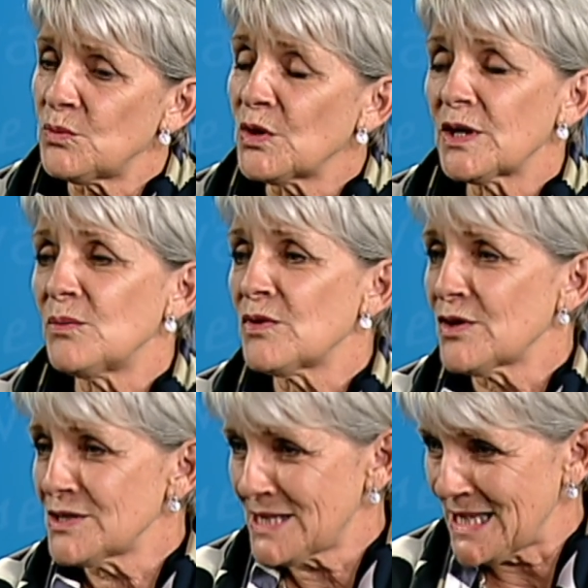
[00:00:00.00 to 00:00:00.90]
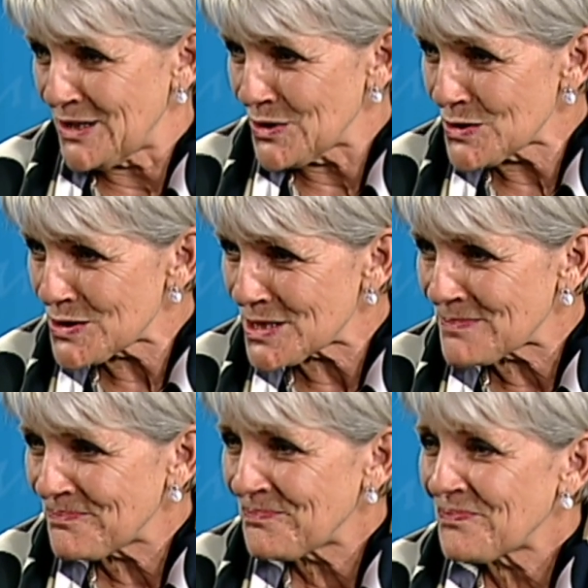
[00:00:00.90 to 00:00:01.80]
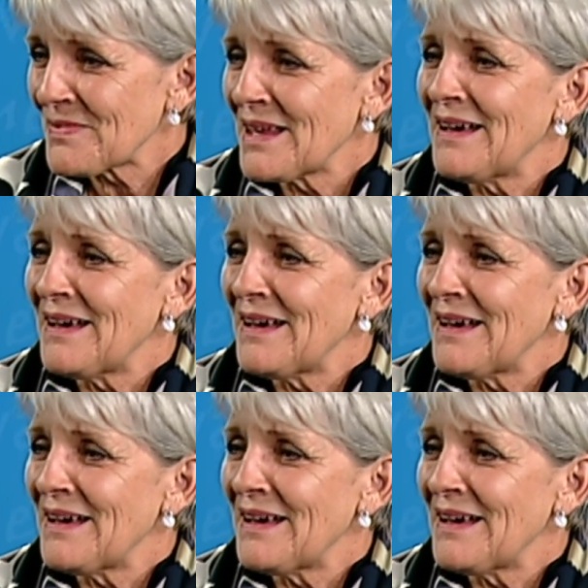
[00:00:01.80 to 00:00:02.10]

in working with our seniors. Mm -hmm.